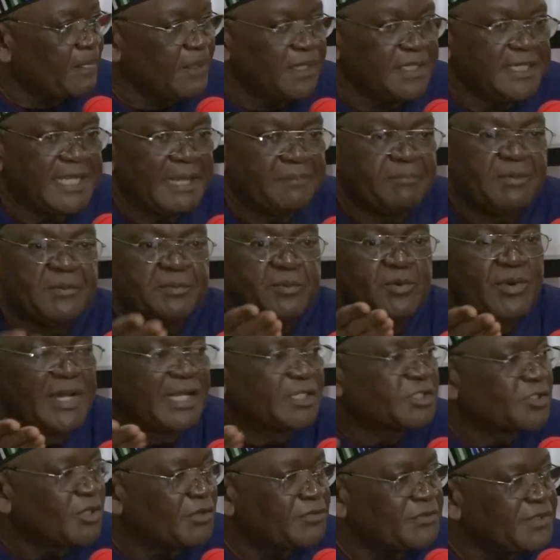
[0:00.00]
Their people
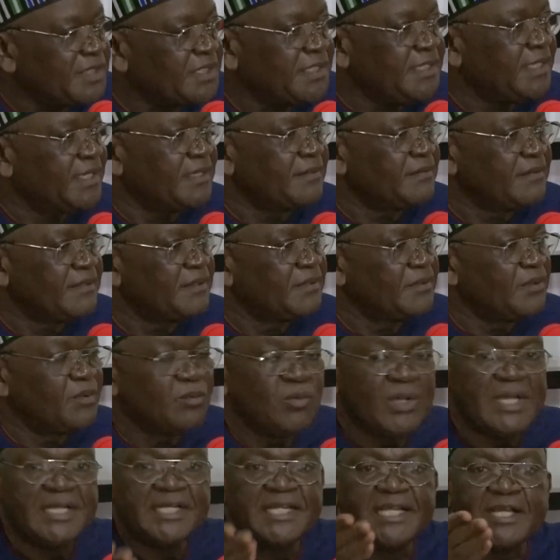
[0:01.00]
are suffering here.
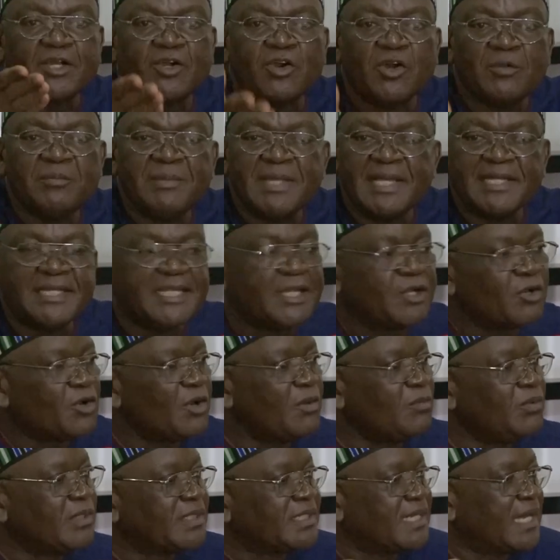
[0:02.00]
When they come here, they
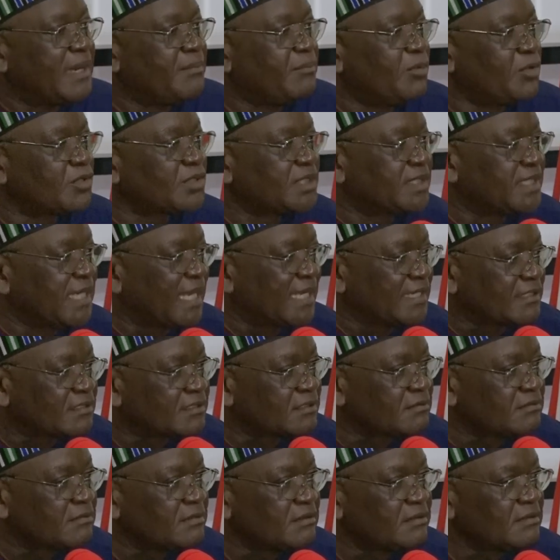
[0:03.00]
come with armored
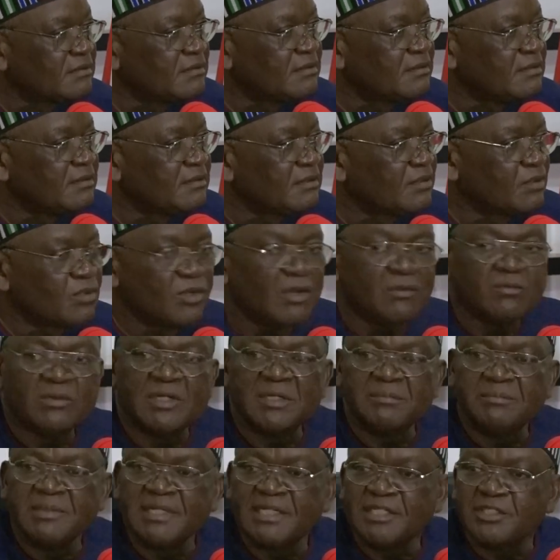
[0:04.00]
tanks, come
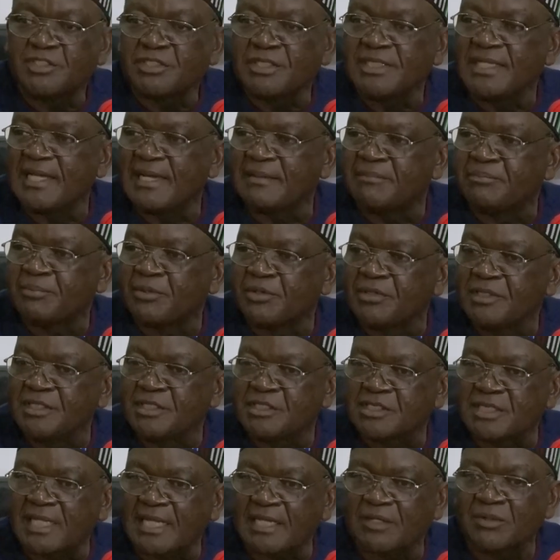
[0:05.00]
with military and
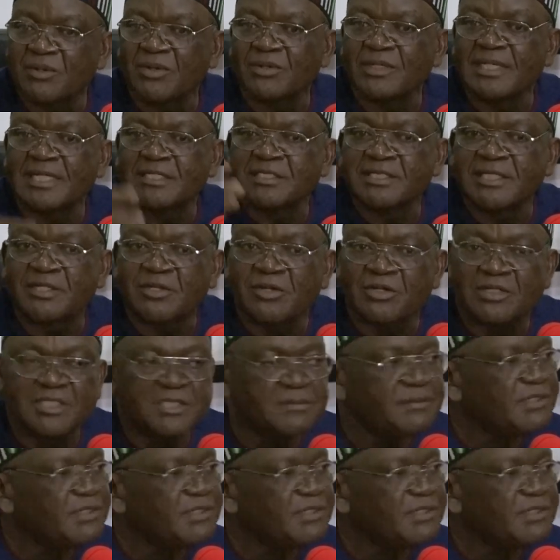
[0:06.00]
police and other security